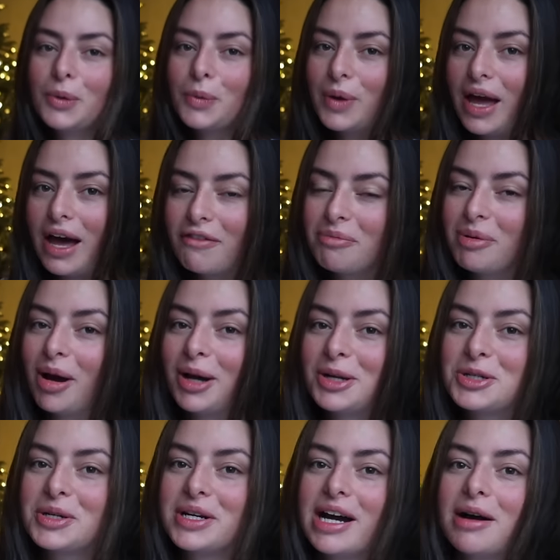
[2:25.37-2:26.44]
we have put our
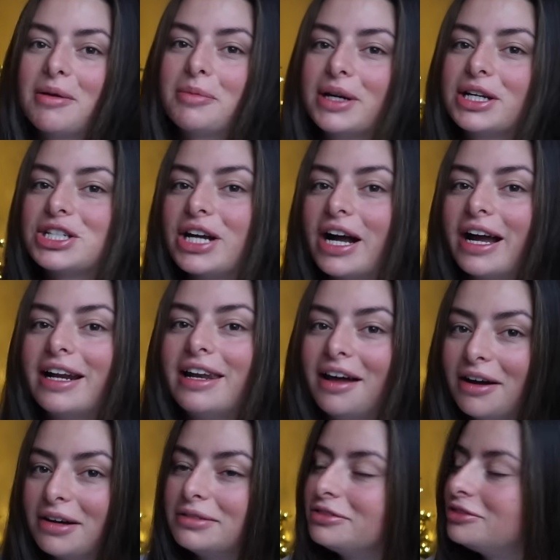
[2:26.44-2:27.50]
tree up, which I
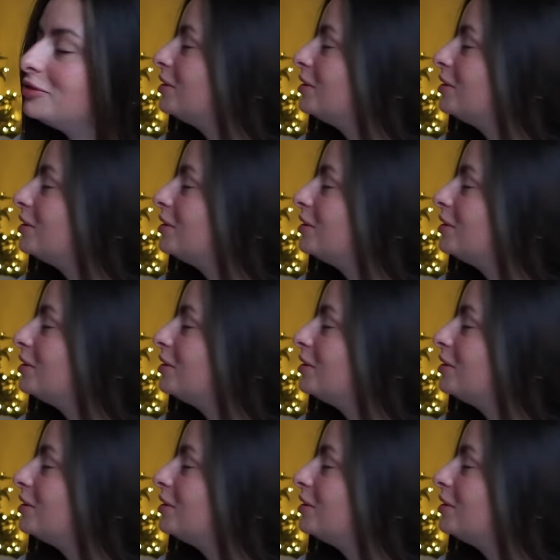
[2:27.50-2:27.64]
love,